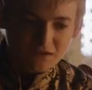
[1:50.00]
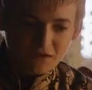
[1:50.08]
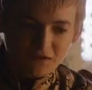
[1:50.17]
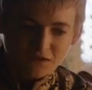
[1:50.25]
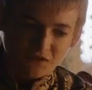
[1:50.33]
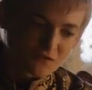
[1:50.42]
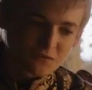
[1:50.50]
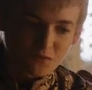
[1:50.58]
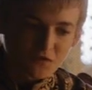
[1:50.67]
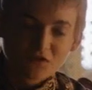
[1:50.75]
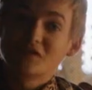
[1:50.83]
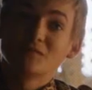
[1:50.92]
Ooh,
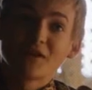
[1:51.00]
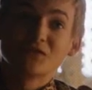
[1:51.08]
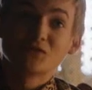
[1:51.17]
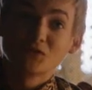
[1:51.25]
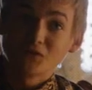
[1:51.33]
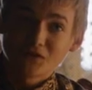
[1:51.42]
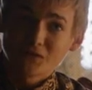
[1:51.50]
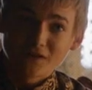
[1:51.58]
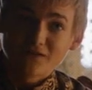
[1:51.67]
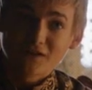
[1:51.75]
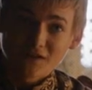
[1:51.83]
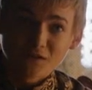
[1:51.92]
that's a great plan.